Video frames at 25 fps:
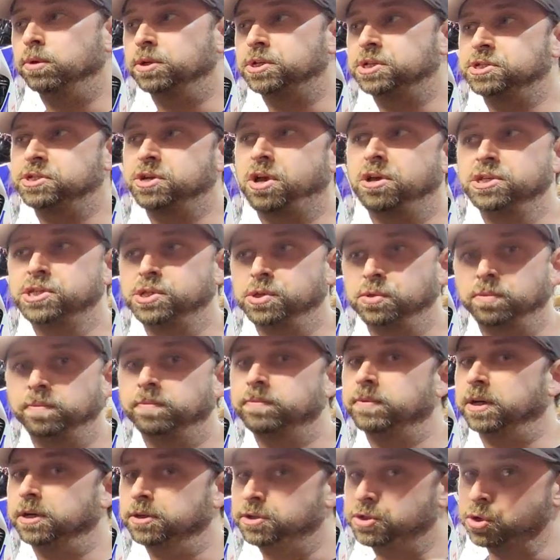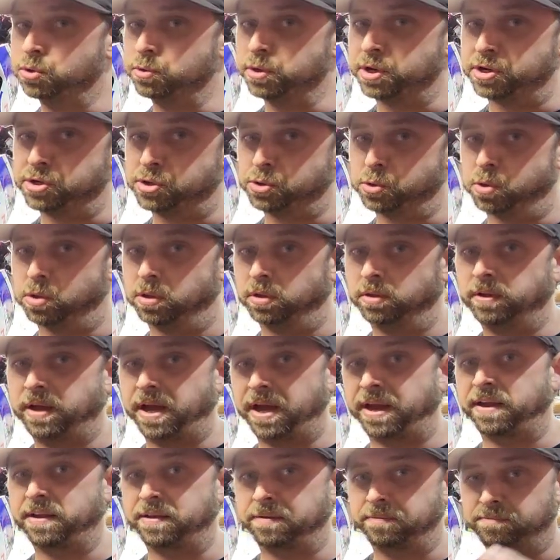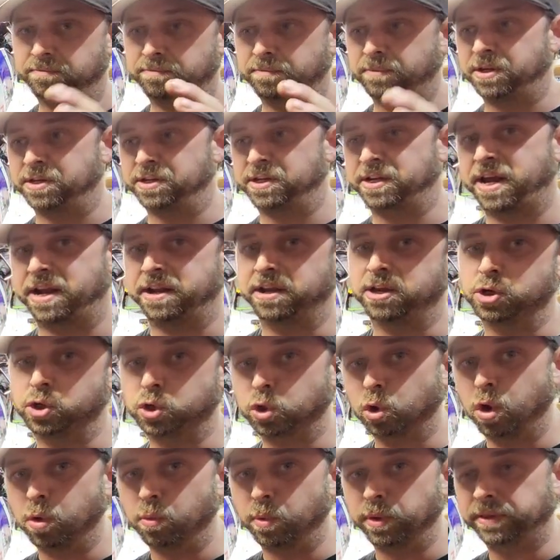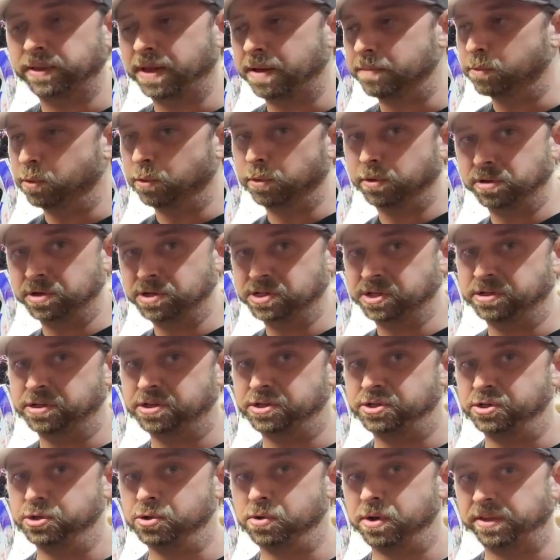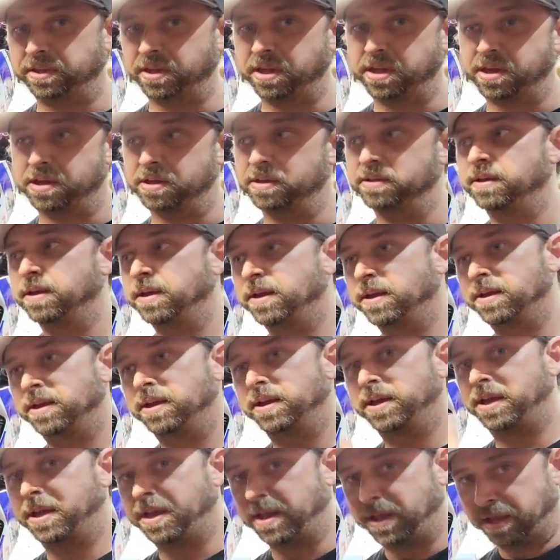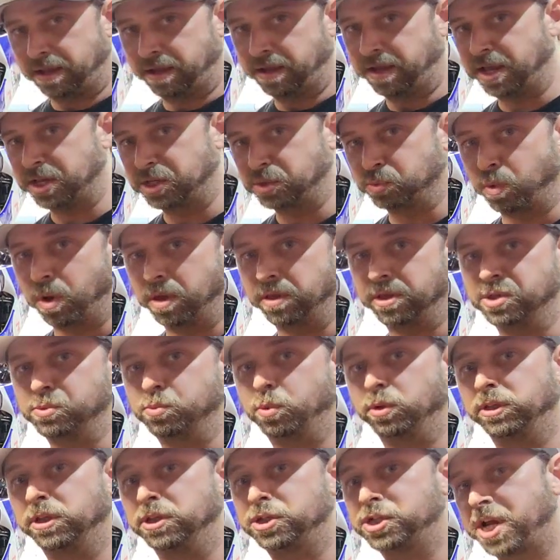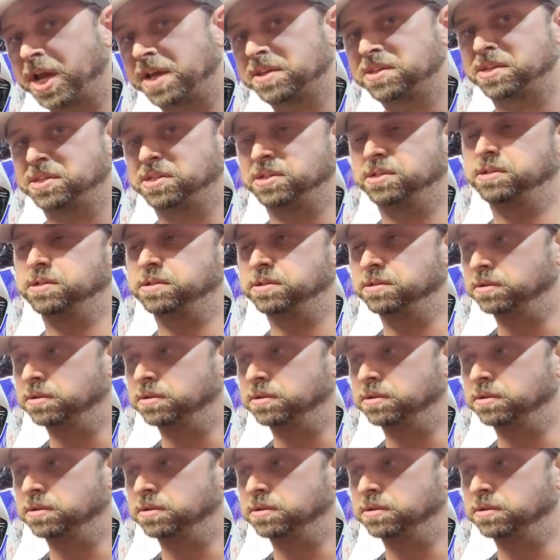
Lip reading: which is also a tuning tool. I can kind of control what that motor is going to do at the hit, as well as what the chassis is going to